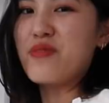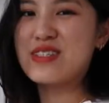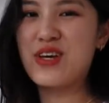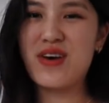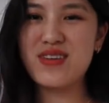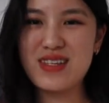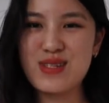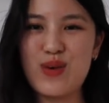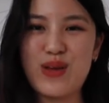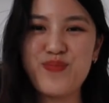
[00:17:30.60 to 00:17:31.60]
return
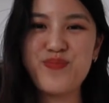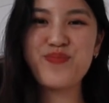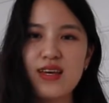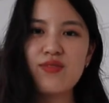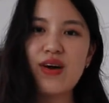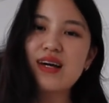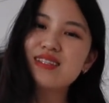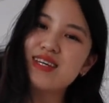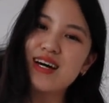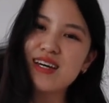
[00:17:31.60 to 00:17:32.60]
this one. If I
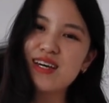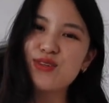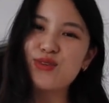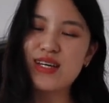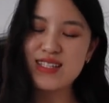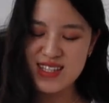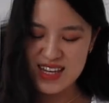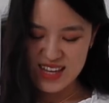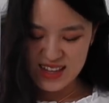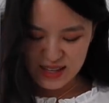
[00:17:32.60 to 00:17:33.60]
untuck it, you can
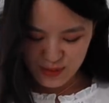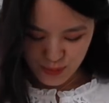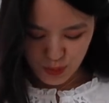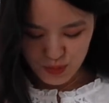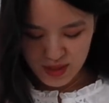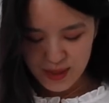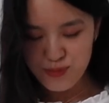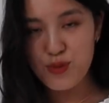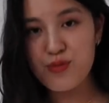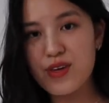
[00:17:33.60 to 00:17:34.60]
see the full
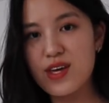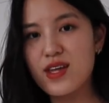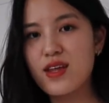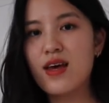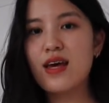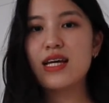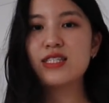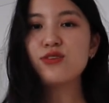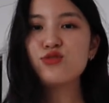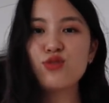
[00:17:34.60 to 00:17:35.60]
length of it.
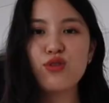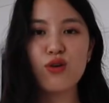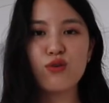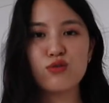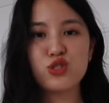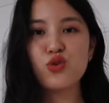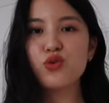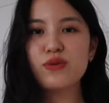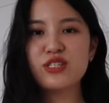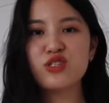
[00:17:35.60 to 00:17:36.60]
It's not too long or
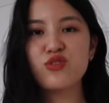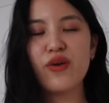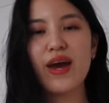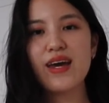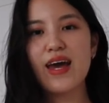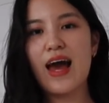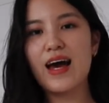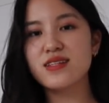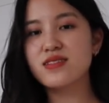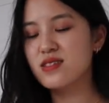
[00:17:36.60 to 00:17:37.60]
short, which is great,
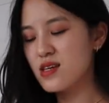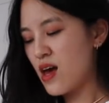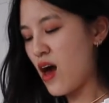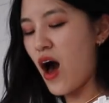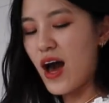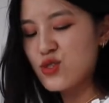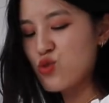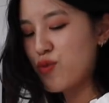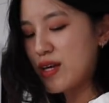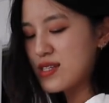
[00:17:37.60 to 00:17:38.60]
and I
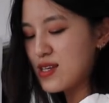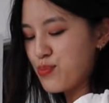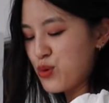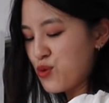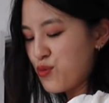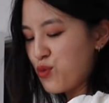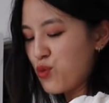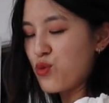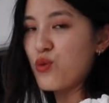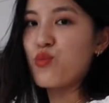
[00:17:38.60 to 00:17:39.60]
do think it's a
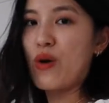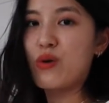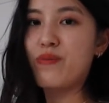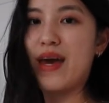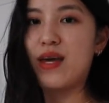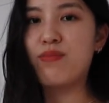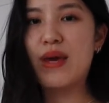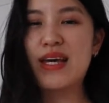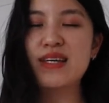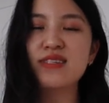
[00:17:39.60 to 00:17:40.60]
beautiful, well-made
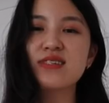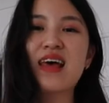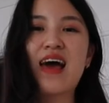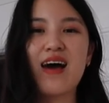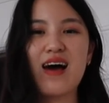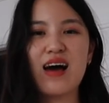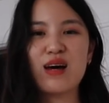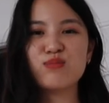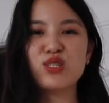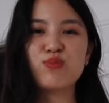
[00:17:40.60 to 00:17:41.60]
piece,
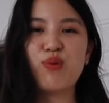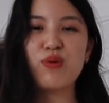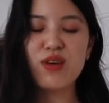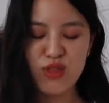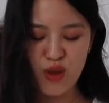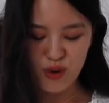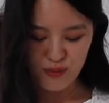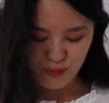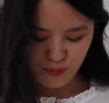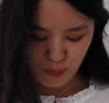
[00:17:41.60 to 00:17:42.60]
um, just probably
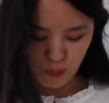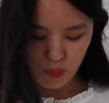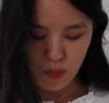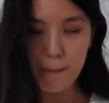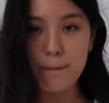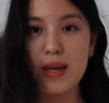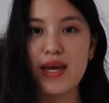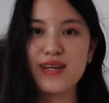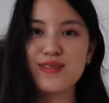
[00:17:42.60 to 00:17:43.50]
not for me.